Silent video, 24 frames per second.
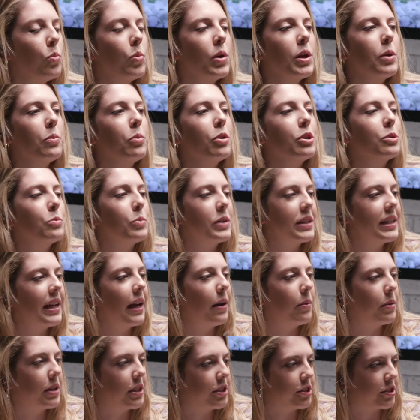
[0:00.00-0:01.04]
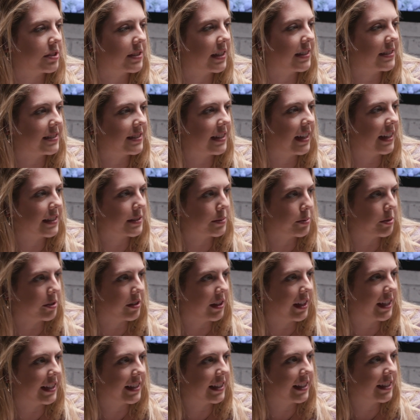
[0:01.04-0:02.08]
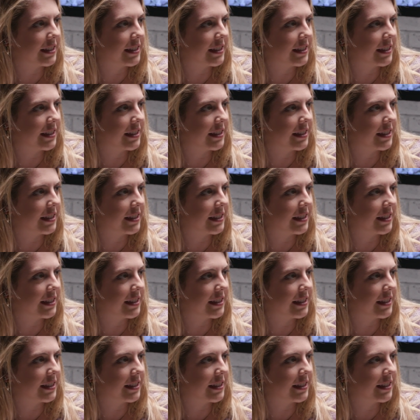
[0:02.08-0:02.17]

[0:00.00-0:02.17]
We had just had sex. We were laying